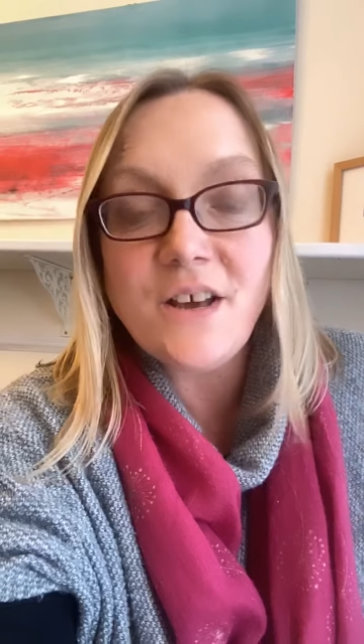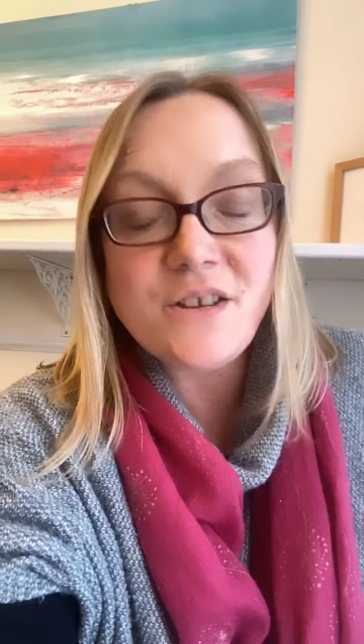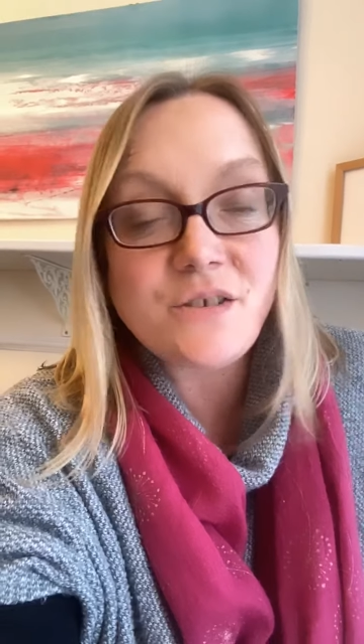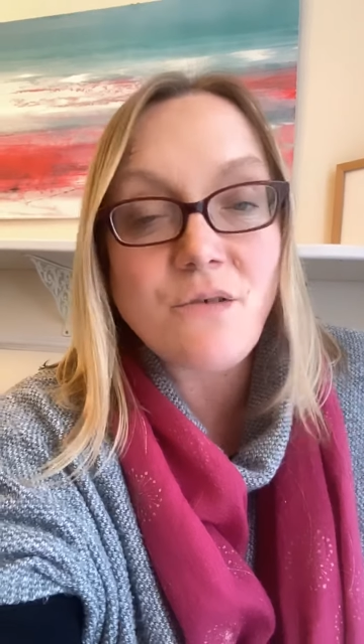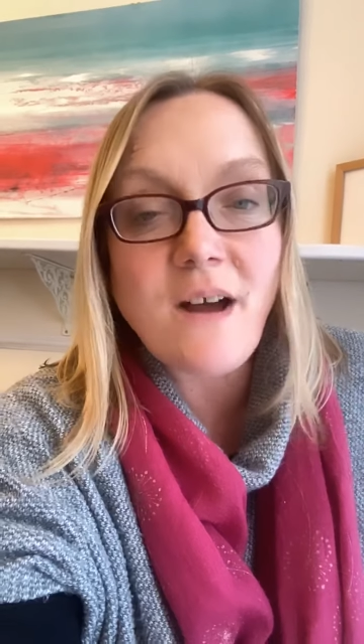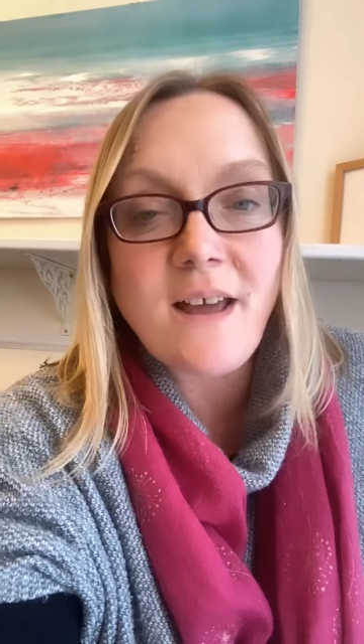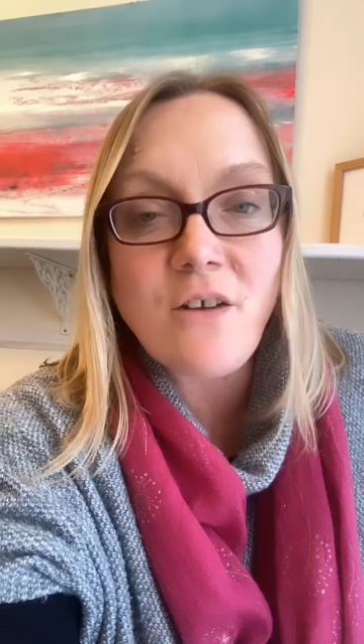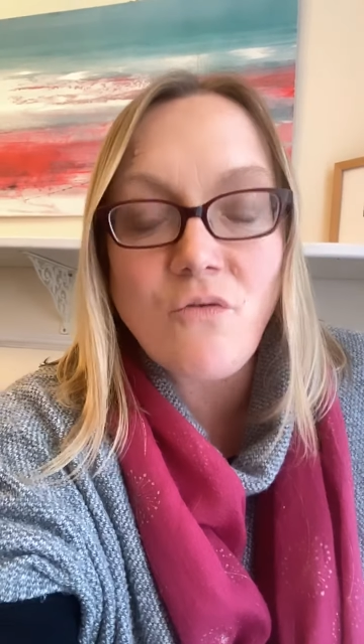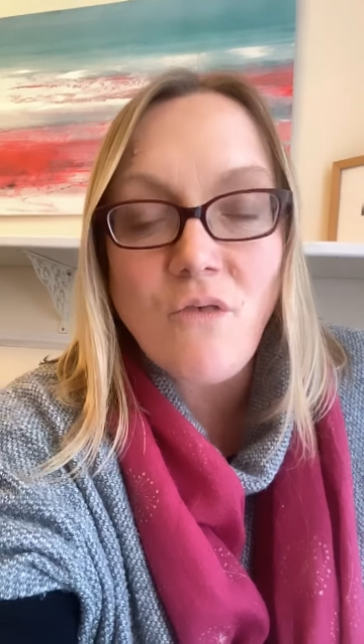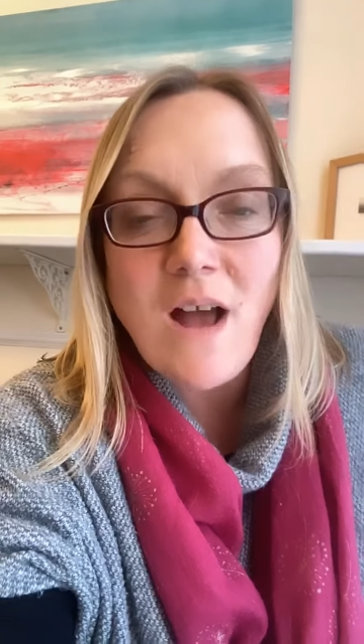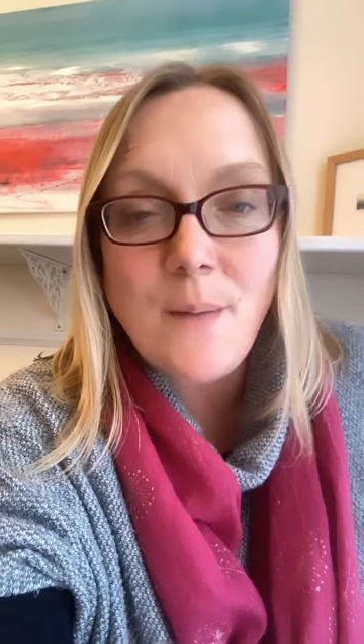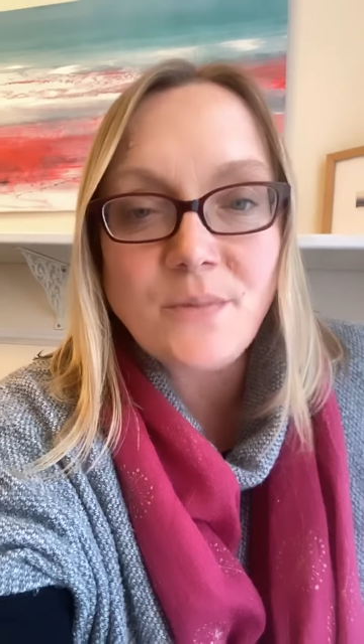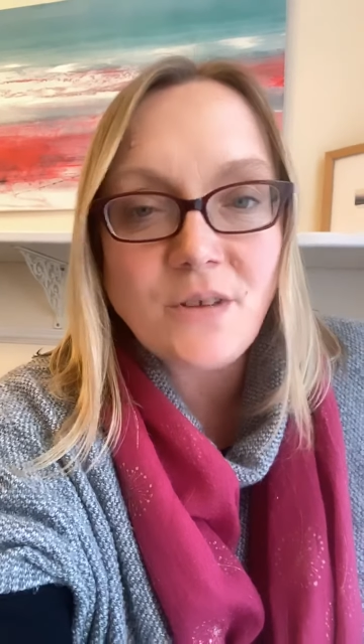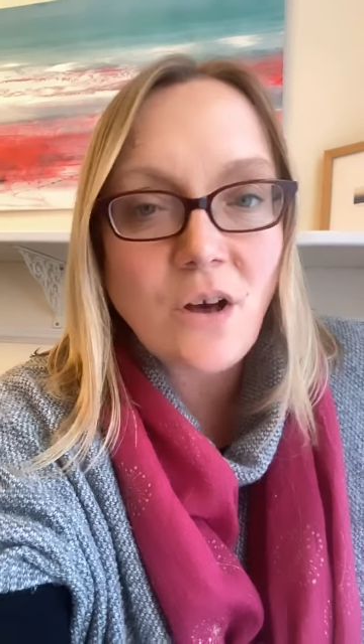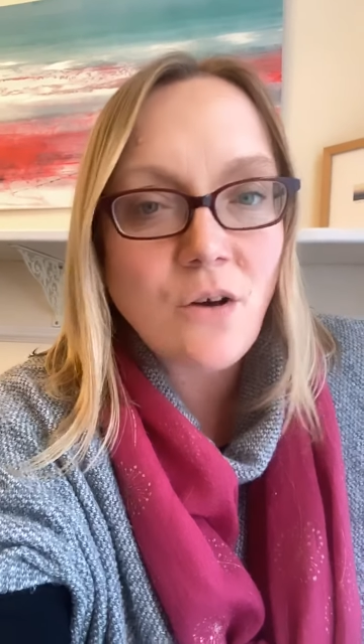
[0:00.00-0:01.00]
So I
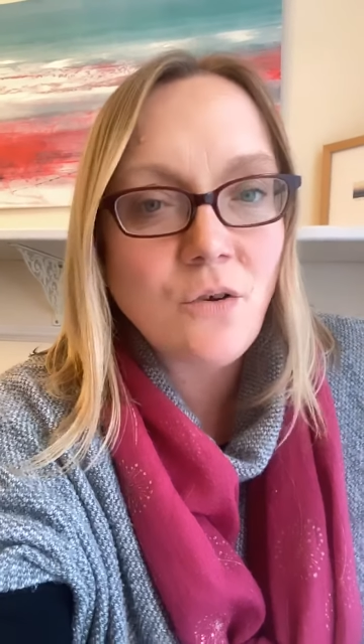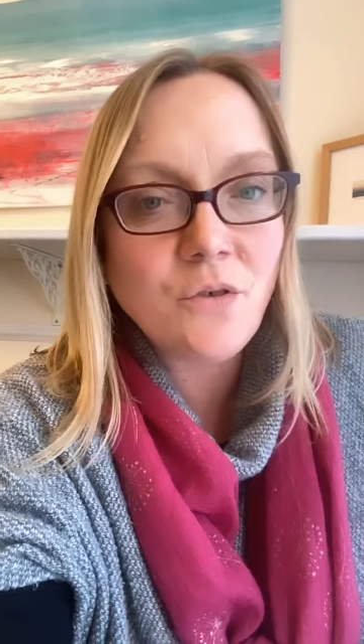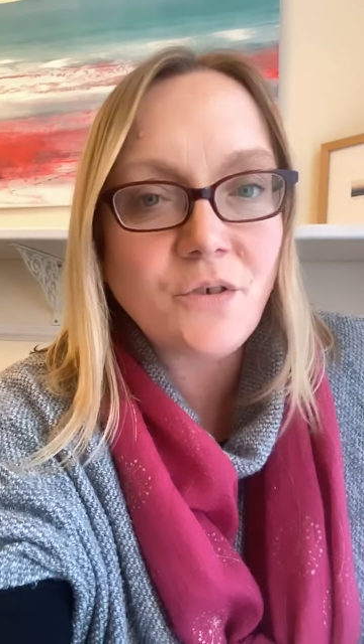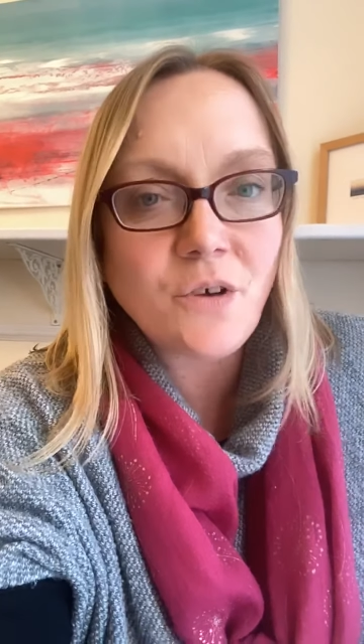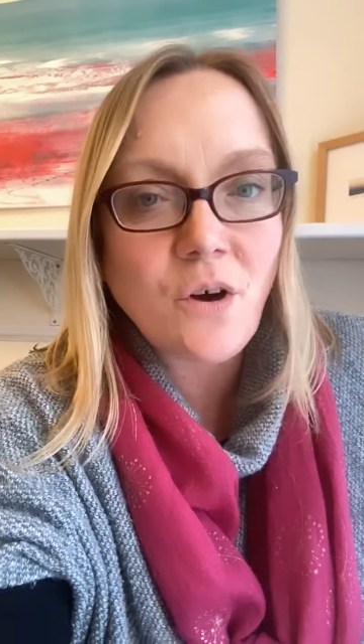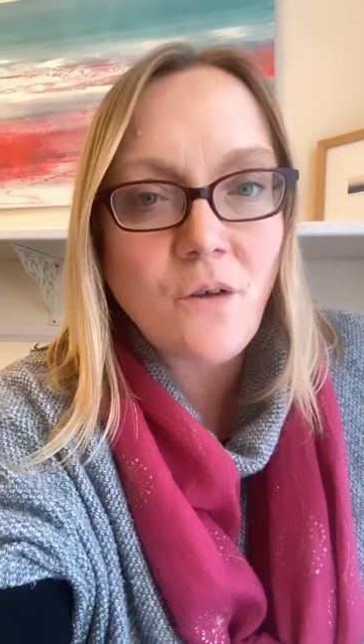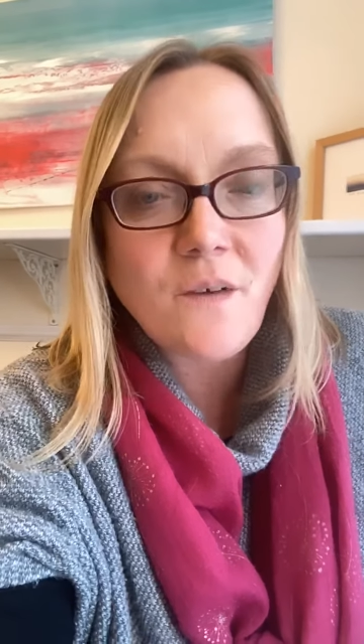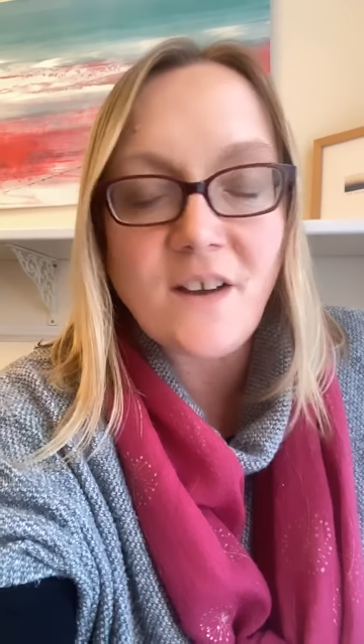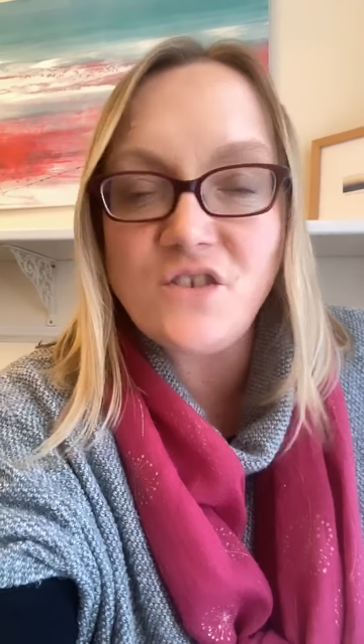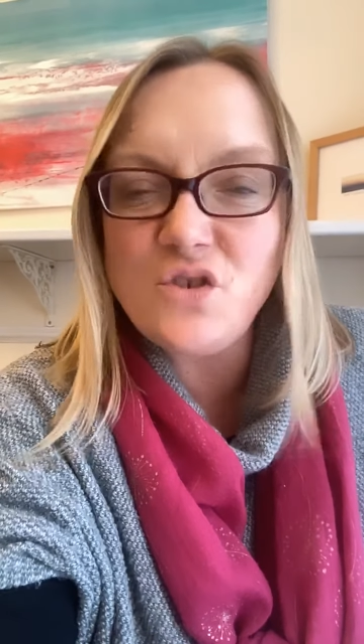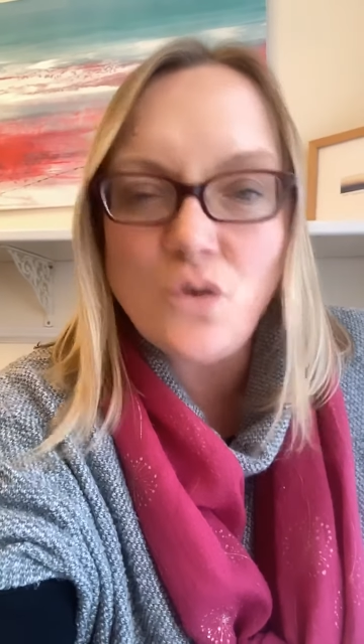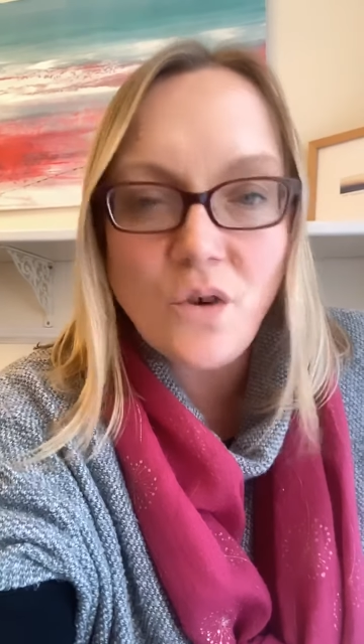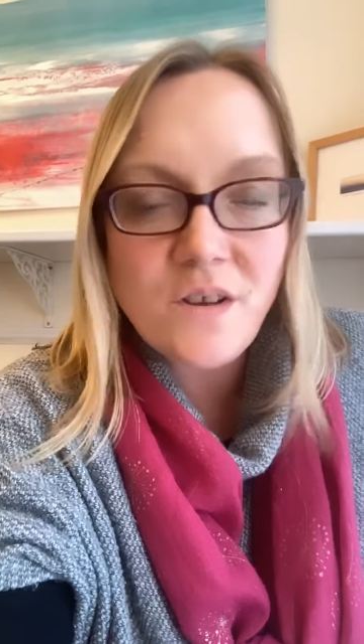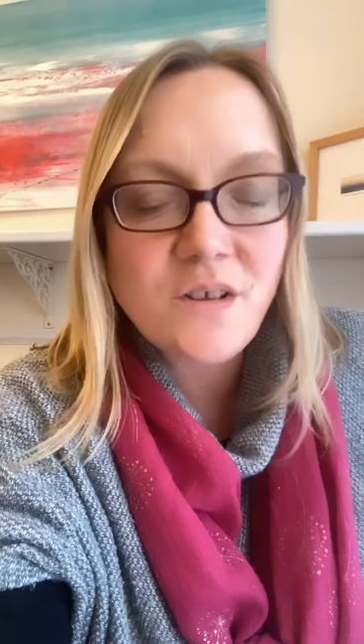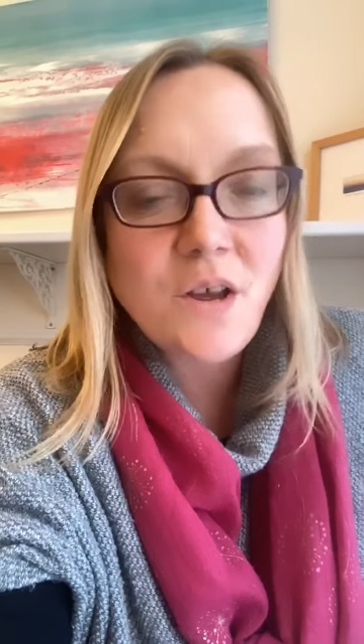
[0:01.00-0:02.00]

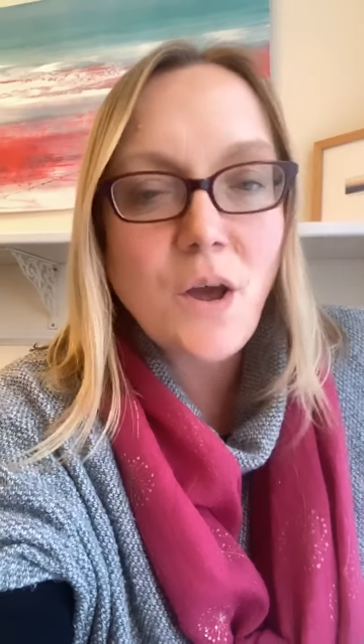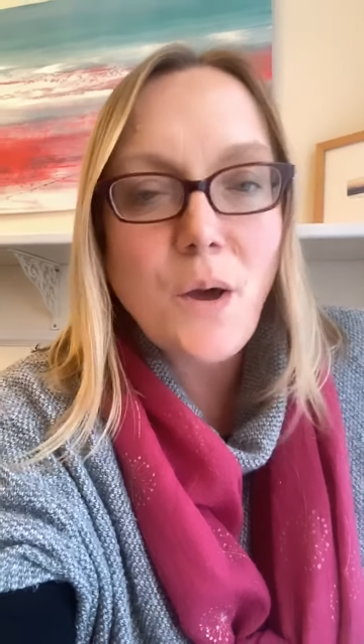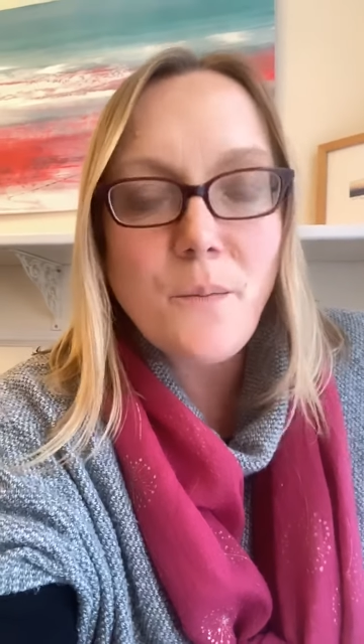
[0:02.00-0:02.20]
joined